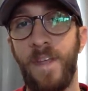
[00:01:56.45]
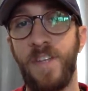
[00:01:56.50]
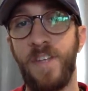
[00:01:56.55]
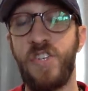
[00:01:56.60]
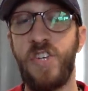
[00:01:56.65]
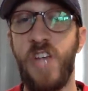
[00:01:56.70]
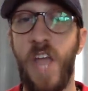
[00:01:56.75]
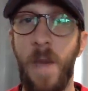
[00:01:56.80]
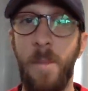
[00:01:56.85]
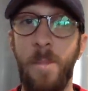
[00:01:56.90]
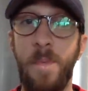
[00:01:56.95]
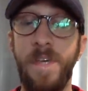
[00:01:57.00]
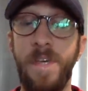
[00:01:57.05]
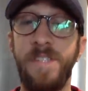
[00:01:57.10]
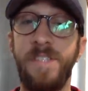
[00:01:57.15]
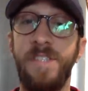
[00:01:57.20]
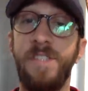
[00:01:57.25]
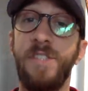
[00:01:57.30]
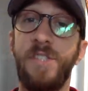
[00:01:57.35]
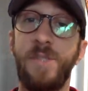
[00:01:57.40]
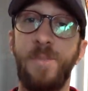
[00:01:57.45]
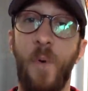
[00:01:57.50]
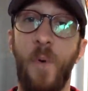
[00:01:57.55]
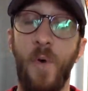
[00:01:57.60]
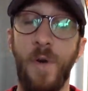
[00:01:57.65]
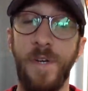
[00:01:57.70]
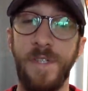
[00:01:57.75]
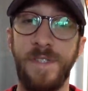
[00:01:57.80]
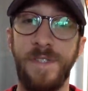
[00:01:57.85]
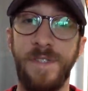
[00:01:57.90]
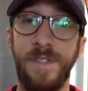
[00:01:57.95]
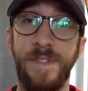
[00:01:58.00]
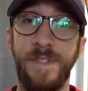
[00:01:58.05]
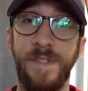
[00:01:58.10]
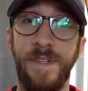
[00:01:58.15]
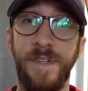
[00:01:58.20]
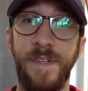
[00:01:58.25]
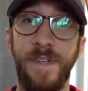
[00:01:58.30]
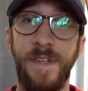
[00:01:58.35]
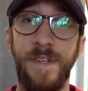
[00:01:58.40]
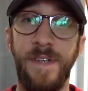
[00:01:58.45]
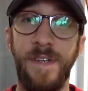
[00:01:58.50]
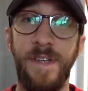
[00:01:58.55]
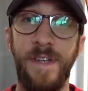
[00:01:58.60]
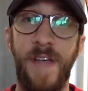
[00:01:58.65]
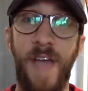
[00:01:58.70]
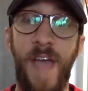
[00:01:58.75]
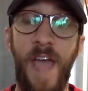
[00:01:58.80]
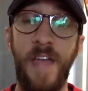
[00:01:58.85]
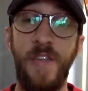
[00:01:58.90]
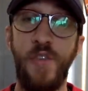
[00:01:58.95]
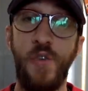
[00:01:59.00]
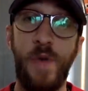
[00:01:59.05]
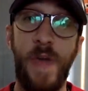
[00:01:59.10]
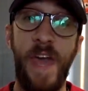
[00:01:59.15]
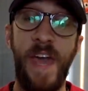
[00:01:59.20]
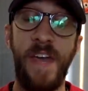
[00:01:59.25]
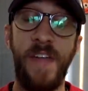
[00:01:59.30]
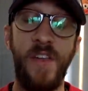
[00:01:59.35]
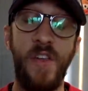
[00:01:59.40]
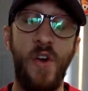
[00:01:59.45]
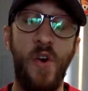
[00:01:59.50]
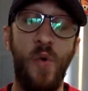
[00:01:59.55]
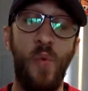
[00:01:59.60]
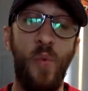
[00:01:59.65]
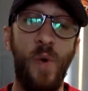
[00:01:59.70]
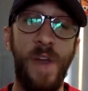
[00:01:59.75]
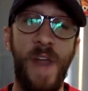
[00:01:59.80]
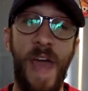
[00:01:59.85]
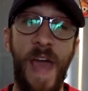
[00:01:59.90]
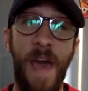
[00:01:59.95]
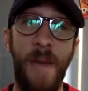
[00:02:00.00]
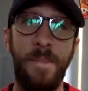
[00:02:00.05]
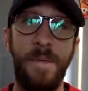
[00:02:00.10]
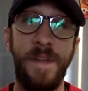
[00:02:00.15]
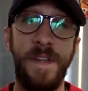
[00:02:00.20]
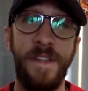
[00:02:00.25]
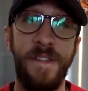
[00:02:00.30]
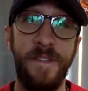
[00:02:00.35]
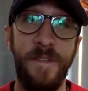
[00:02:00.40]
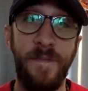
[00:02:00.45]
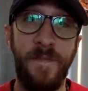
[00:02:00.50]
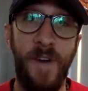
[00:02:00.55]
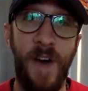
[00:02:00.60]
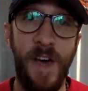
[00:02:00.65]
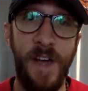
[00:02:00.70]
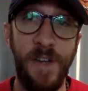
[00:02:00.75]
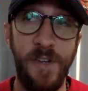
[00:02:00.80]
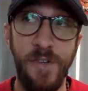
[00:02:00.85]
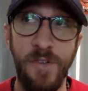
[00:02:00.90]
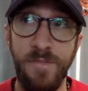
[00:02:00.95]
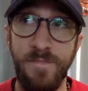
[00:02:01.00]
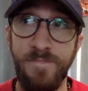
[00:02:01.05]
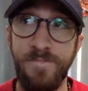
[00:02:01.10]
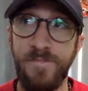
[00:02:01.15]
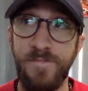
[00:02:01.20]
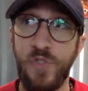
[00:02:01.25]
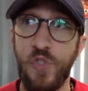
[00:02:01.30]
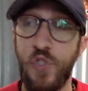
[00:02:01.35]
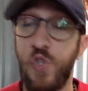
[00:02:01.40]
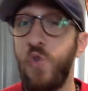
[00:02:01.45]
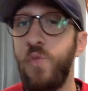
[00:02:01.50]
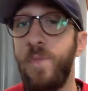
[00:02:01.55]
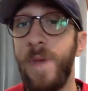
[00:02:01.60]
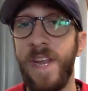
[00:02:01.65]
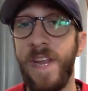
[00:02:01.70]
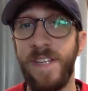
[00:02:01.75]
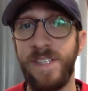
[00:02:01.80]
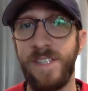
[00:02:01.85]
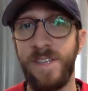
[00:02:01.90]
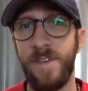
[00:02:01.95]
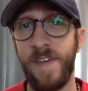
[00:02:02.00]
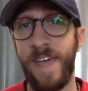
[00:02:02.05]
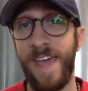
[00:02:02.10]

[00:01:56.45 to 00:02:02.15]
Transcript: Champions in sports. And you can't know what happened in the final two minutes of a